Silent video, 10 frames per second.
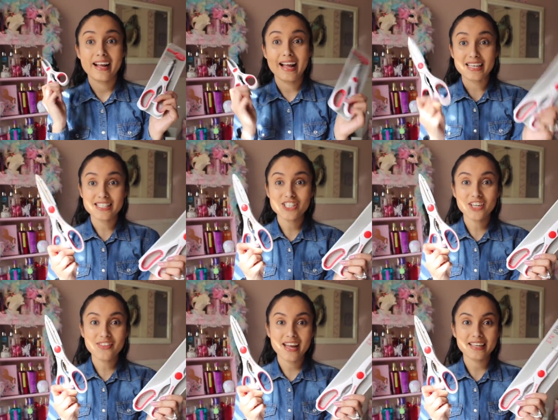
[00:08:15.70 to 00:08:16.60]
had to
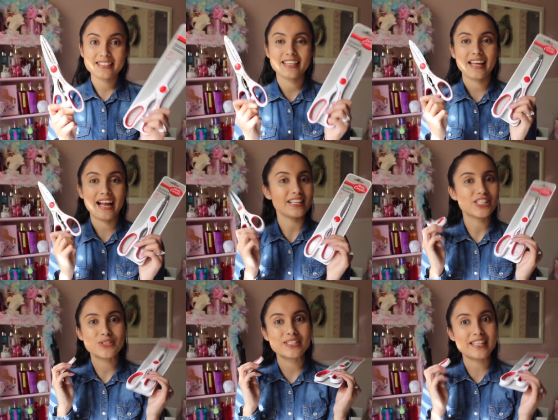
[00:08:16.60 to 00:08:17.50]
share that.
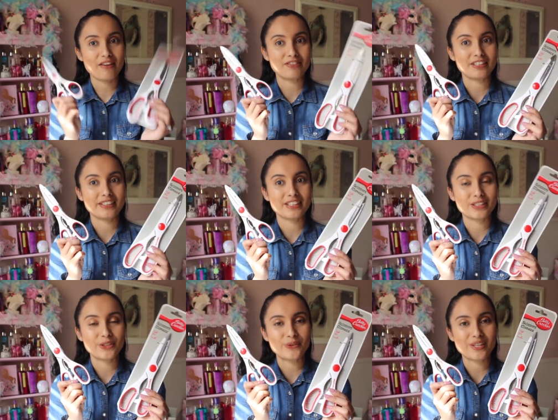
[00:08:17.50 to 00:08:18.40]
Had to definitely
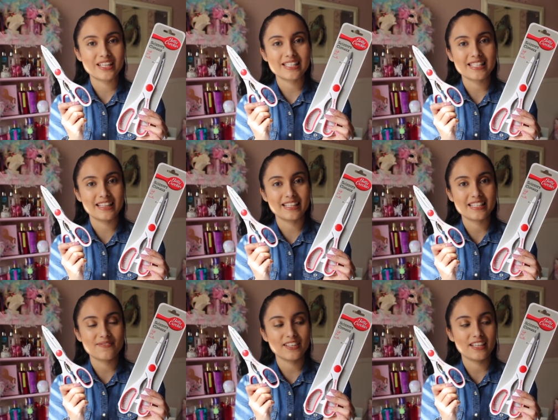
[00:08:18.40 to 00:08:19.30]
include this in
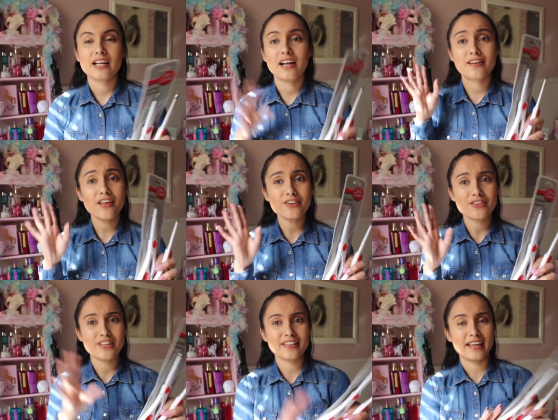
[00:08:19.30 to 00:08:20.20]
this video.
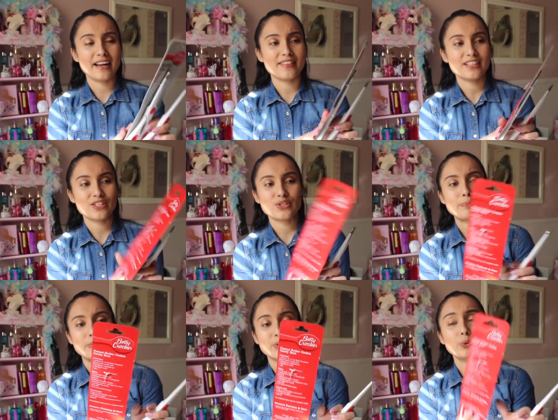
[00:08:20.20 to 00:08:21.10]
Another thing that I think is
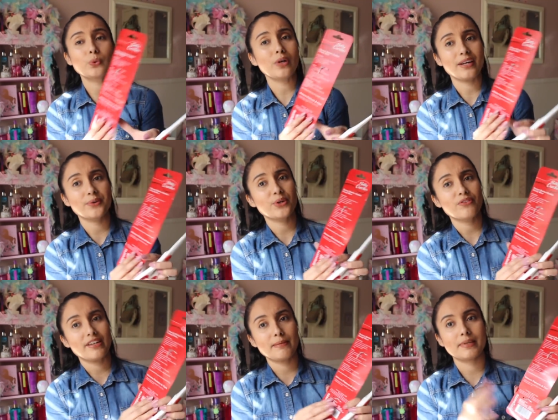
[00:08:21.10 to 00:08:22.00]
super cool, I don't
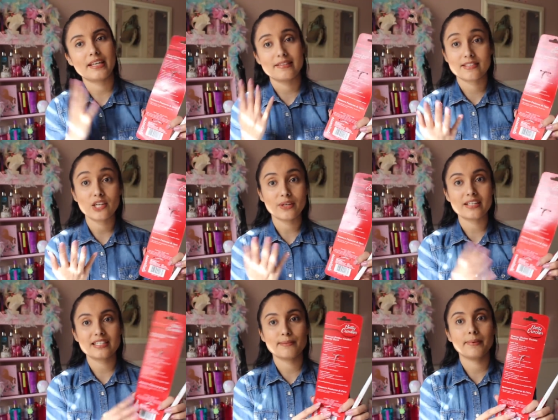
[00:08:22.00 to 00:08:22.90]
know if anybody has
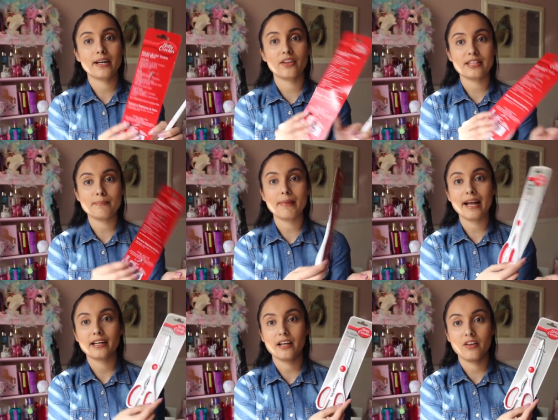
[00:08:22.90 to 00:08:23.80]
noticed, but on the
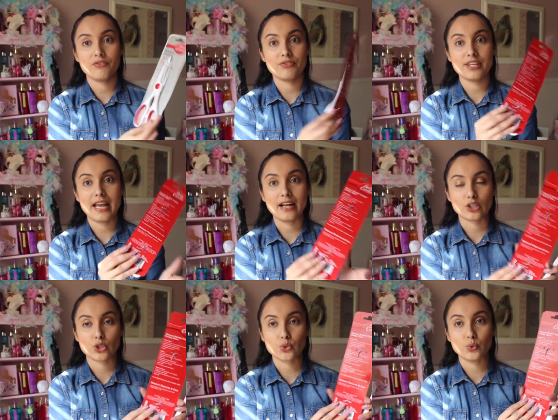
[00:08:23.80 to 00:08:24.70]
back of the
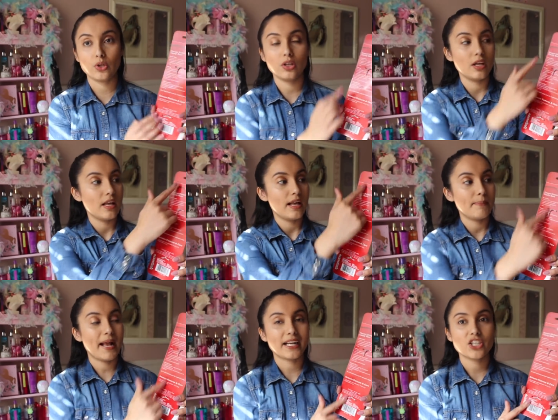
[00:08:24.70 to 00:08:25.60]
actual
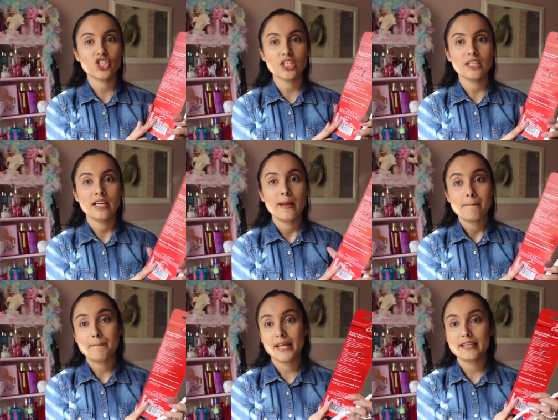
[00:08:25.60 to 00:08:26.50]
packaging,
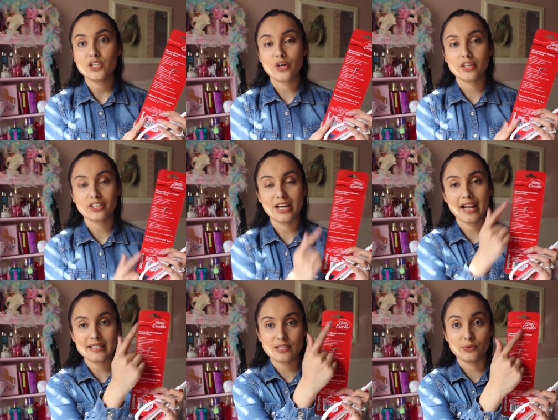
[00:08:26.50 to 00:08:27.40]
Betty Crocker
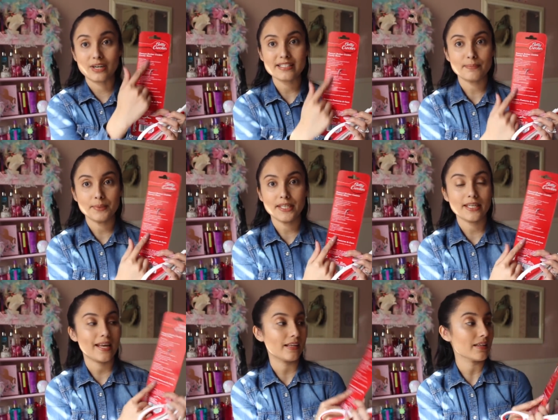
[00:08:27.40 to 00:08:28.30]
has a
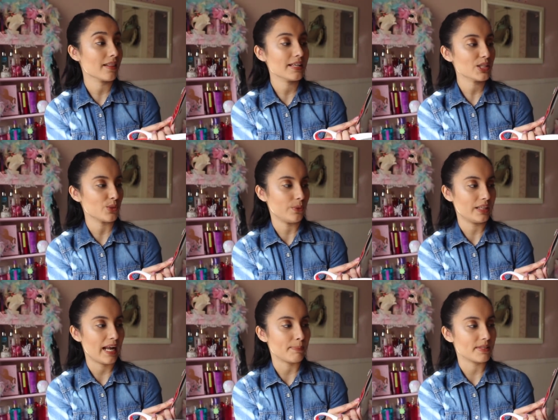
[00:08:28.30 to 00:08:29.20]
recipe, and this
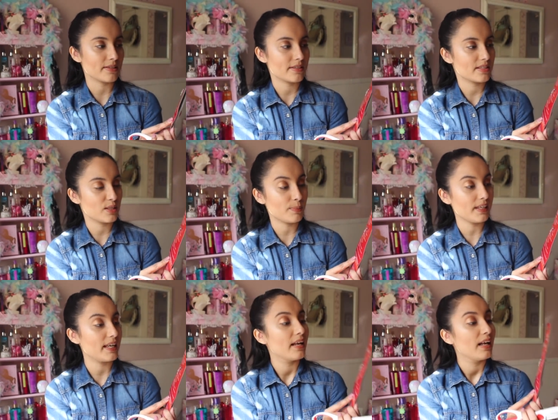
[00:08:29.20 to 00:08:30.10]
one happens to
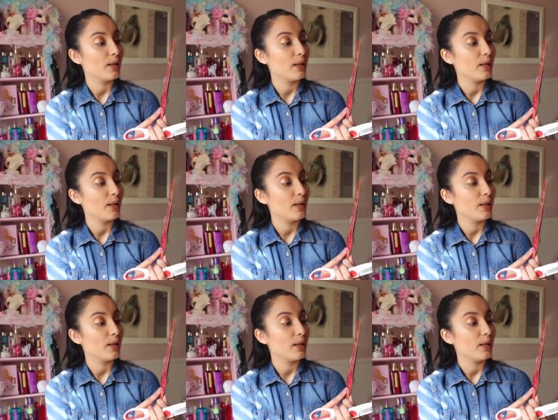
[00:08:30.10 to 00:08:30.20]
be